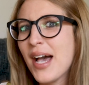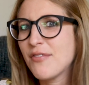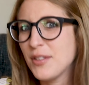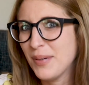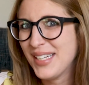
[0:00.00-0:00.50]

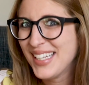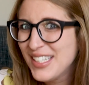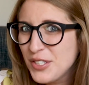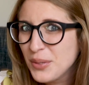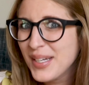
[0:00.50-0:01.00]
have to put
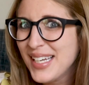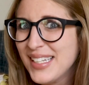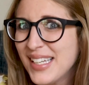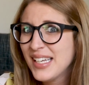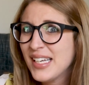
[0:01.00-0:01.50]
into
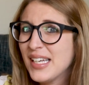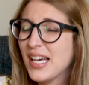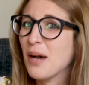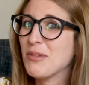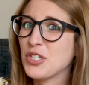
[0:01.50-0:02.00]
it?
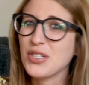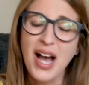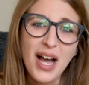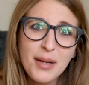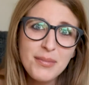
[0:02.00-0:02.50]
How much
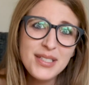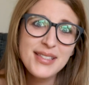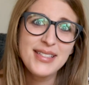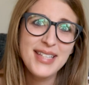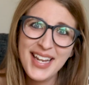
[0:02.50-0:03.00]
time
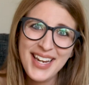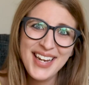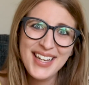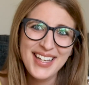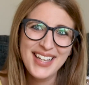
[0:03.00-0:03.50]
does it
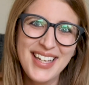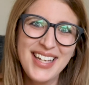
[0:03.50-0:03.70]
take?